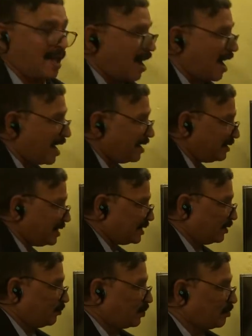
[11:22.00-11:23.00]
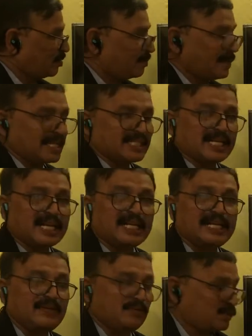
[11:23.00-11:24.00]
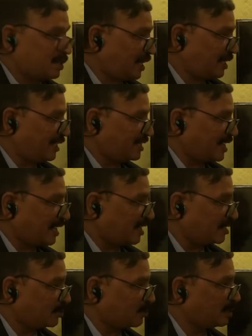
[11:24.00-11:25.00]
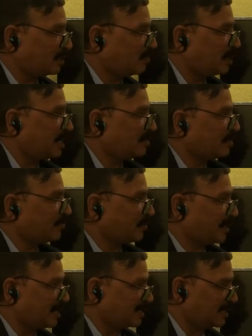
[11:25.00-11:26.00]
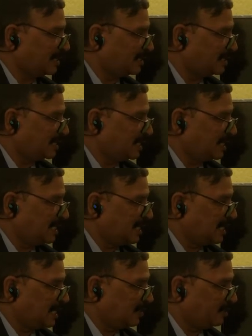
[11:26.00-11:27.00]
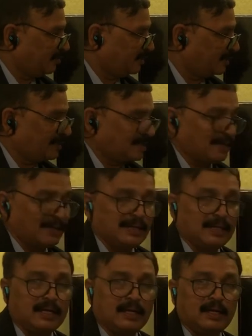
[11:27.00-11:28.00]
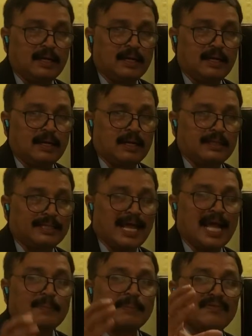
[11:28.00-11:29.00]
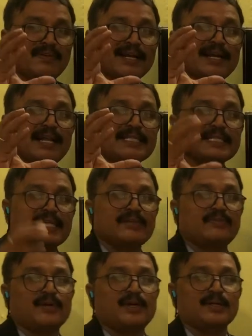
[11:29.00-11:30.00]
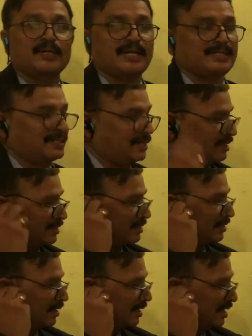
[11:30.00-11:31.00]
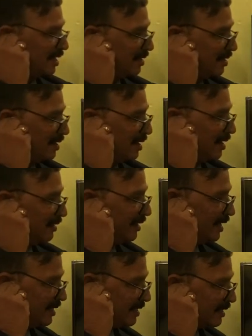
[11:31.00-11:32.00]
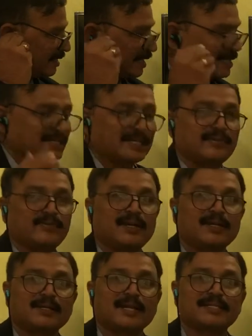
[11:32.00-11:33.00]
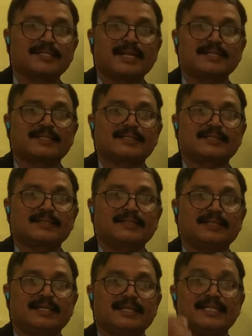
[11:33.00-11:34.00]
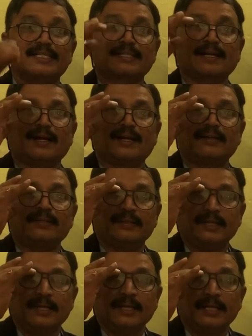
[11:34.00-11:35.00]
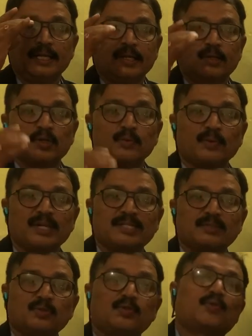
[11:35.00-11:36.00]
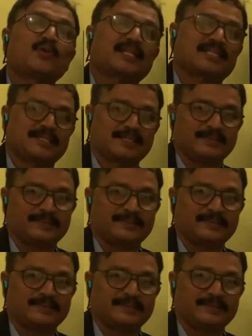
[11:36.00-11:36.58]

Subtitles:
And this ovum or secondary oocyte is attached to the wall of the follicle with the help of a cluster of follicular cells. Here, these cluster of follicular cells is called cumulus oophorus.